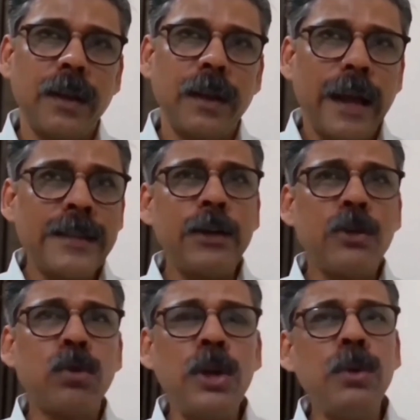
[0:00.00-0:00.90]
As I
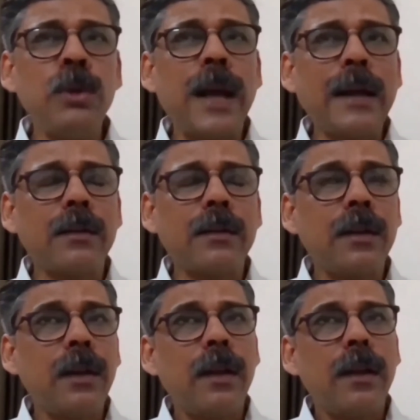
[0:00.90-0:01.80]
told you, that
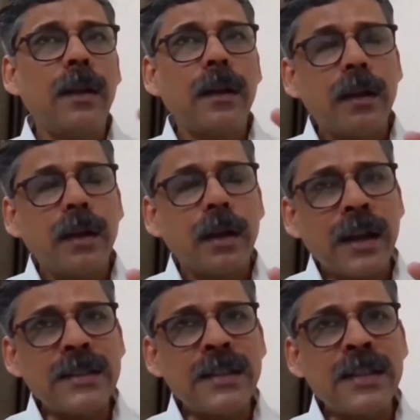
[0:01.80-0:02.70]

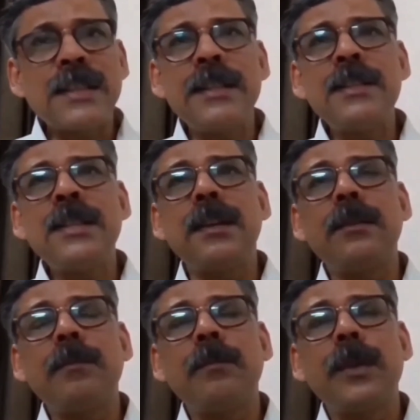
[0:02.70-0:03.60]
consistency,
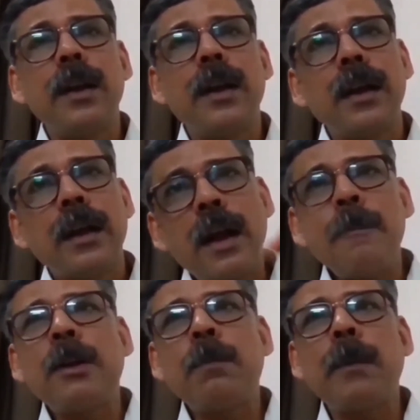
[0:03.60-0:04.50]

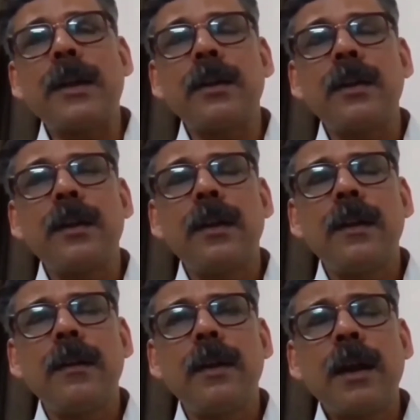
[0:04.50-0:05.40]
commitment
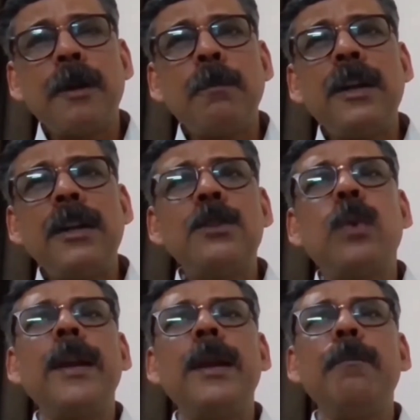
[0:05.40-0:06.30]
is
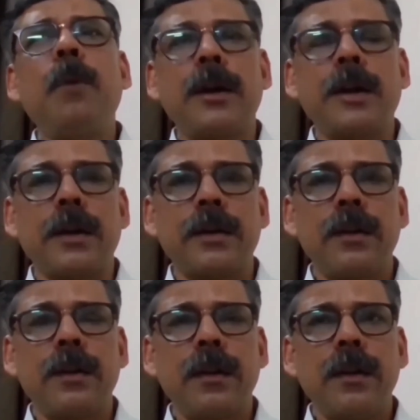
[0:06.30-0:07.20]
very important.
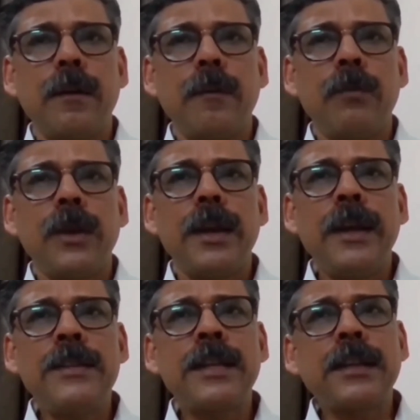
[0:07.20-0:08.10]

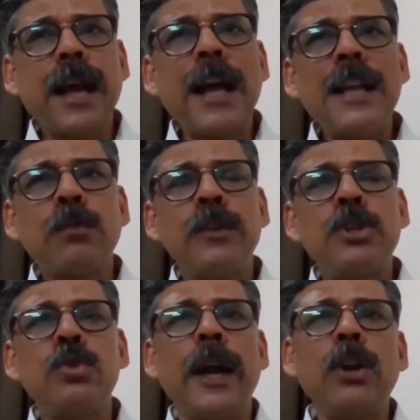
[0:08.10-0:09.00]
It's a task which
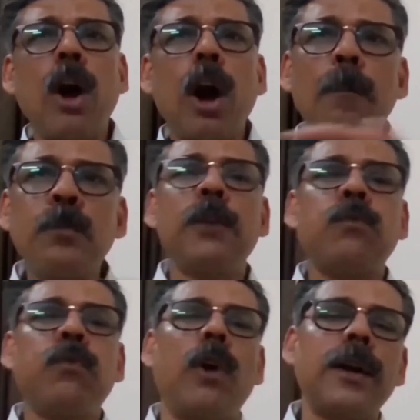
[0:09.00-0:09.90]
you had opted
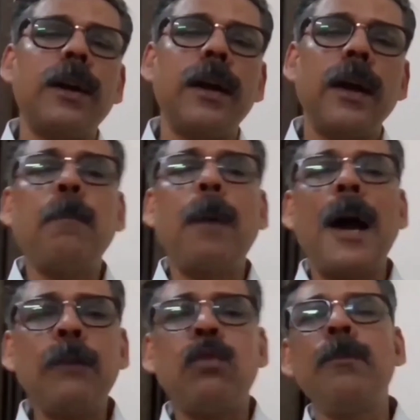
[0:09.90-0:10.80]
for
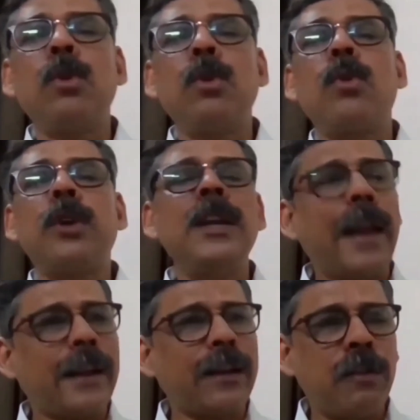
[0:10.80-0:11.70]
apart from your routine
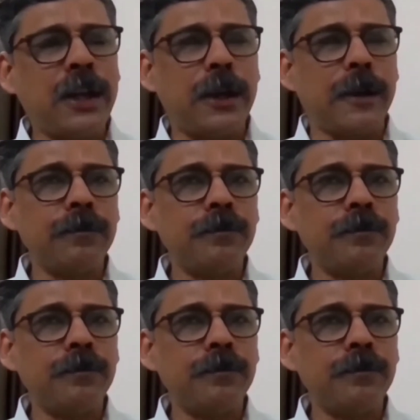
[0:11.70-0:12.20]
activity.